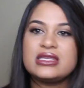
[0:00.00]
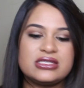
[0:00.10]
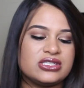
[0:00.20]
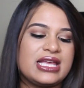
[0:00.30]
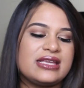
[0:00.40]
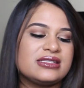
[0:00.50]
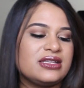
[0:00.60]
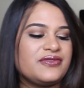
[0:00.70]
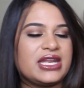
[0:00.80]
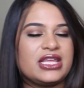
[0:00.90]
This just has
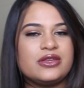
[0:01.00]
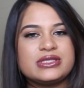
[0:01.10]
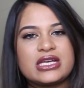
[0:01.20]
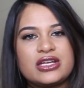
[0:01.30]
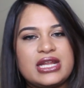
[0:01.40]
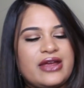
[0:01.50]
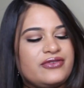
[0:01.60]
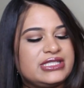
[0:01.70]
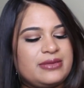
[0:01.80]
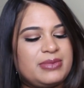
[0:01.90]
stuff that I use like on an
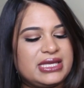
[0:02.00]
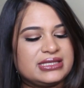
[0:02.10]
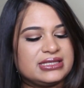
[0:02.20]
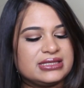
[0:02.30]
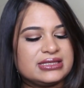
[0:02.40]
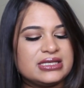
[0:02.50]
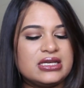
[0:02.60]
everyday basis.